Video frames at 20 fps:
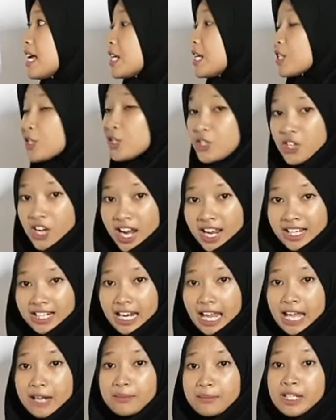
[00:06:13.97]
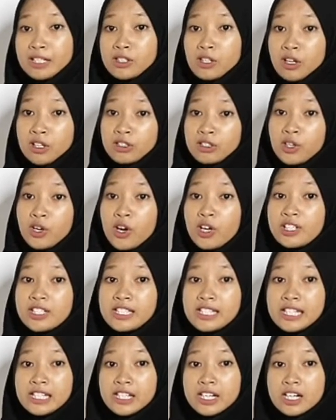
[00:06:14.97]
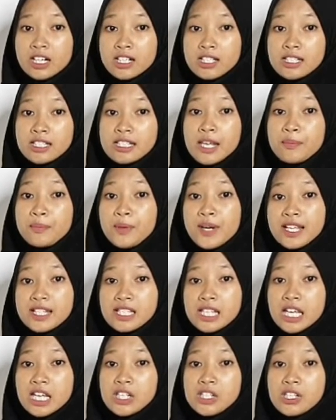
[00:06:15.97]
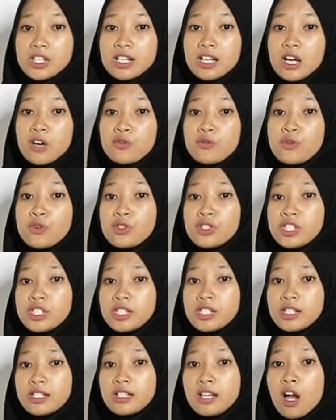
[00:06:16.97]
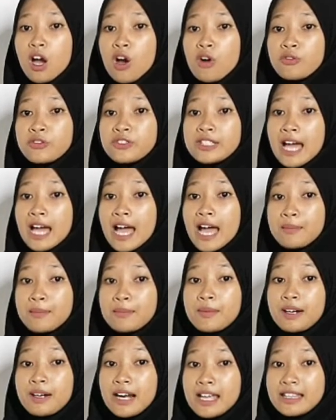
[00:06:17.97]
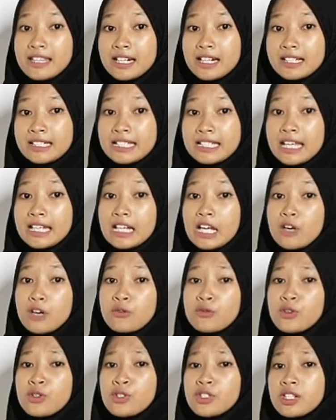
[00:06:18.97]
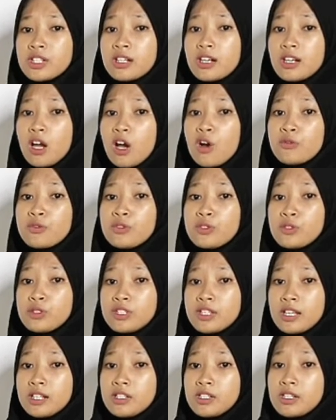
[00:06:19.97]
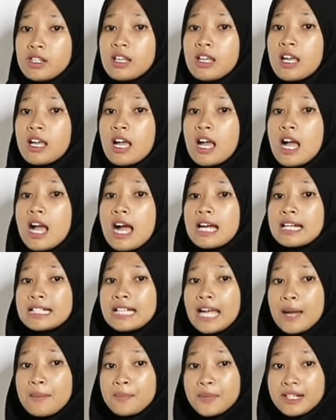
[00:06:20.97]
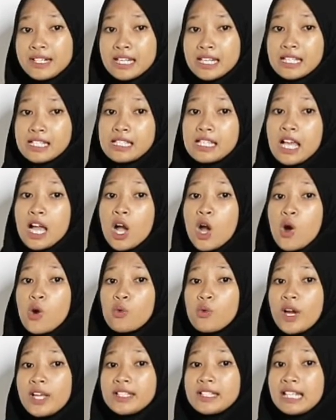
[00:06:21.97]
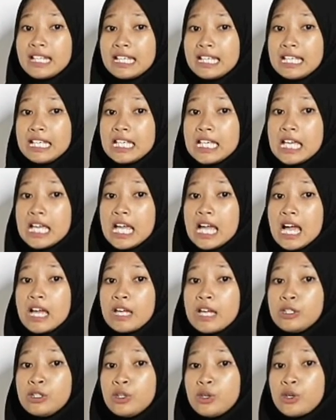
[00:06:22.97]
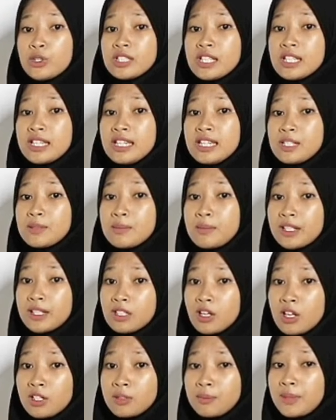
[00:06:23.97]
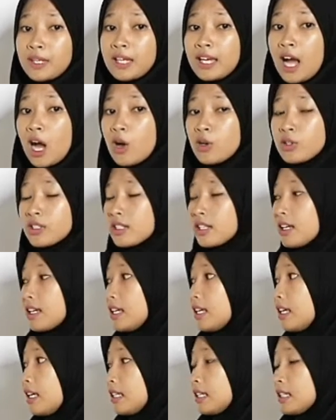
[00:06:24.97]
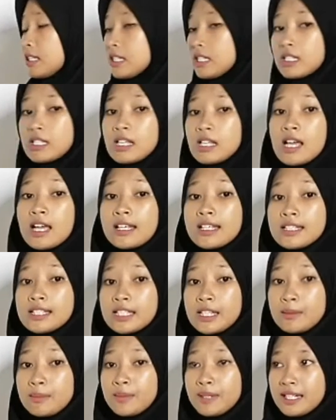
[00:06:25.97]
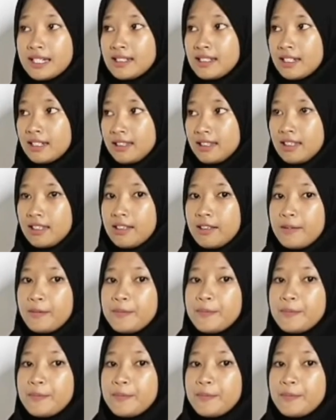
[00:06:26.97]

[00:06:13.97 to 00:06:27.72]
Straight line method considers depreciation a function of time rather than a function of usage. Companies widely use this method because its simplicity.